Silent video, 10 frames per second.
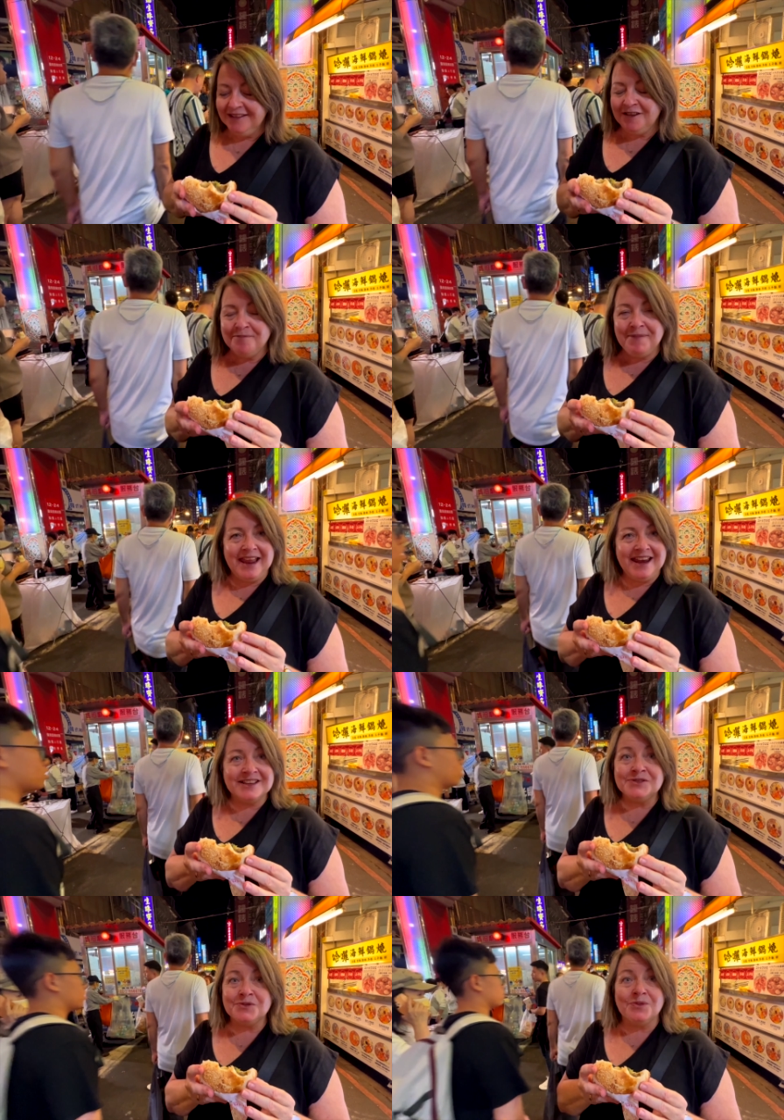The meat
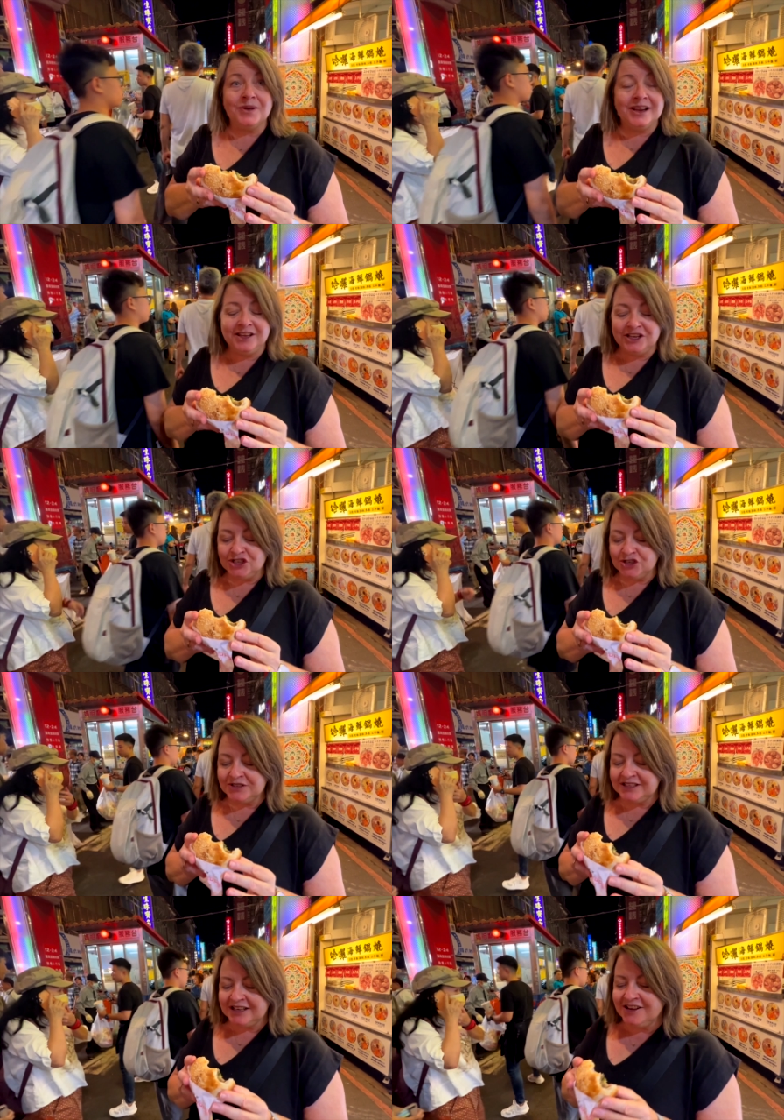is really
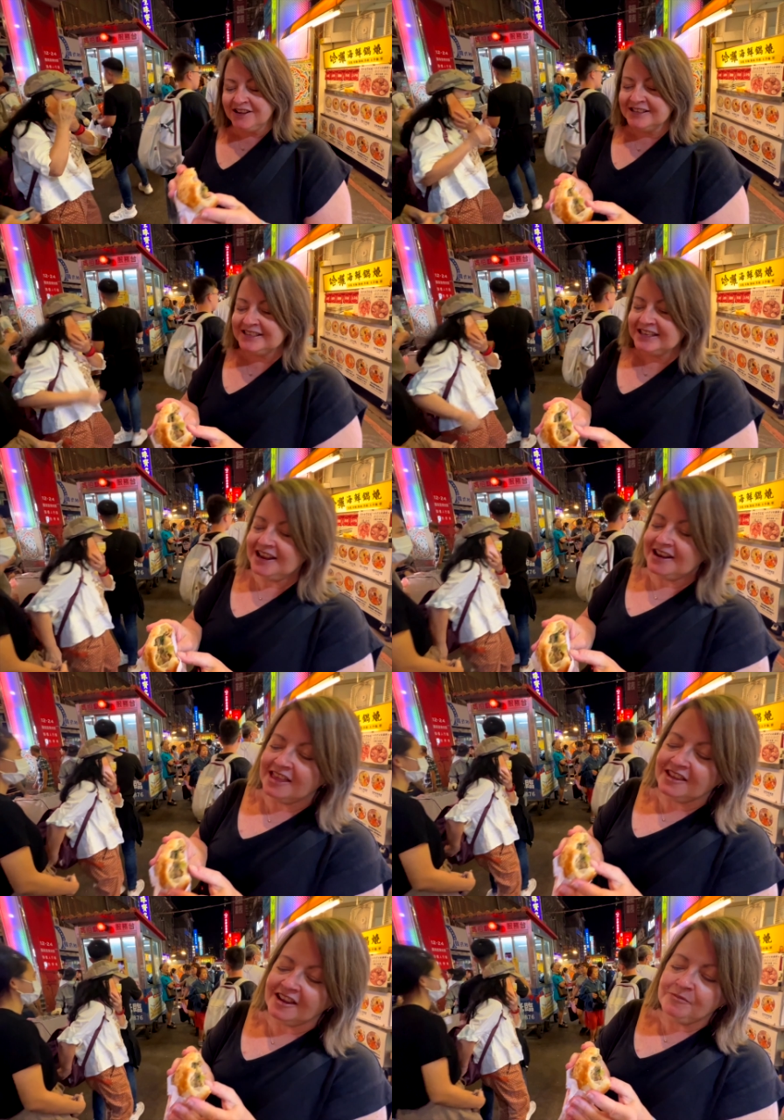juicy. You can see it now
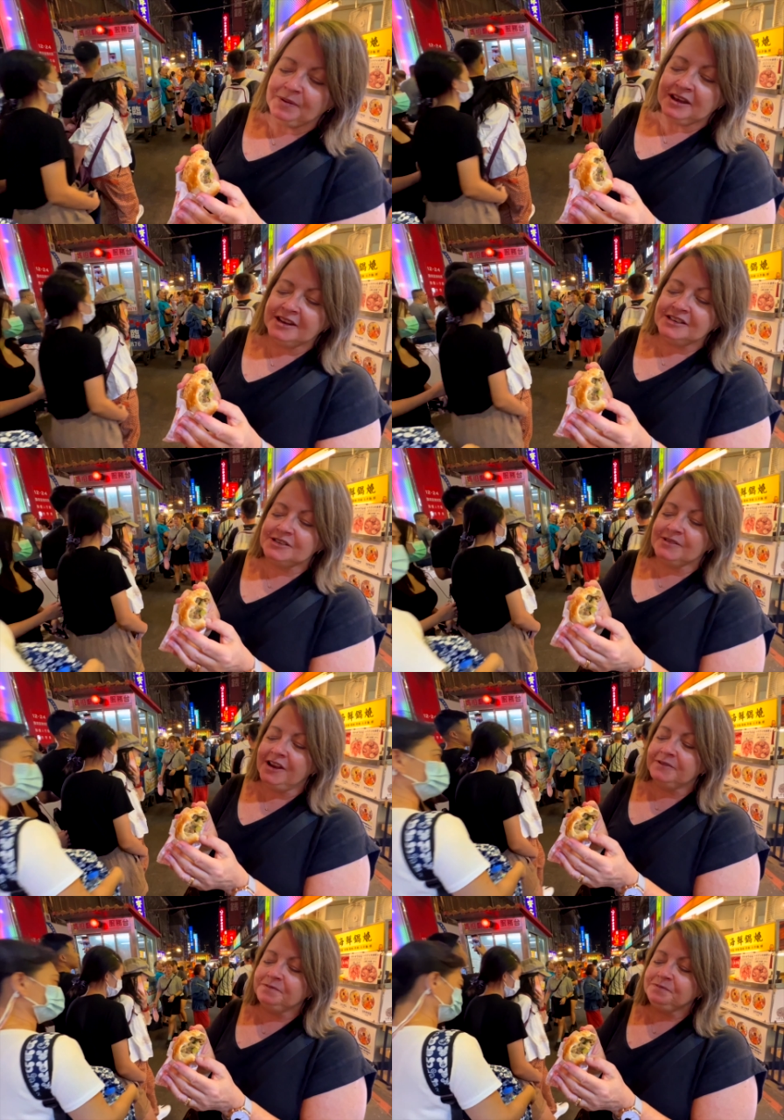that I've bitten into it.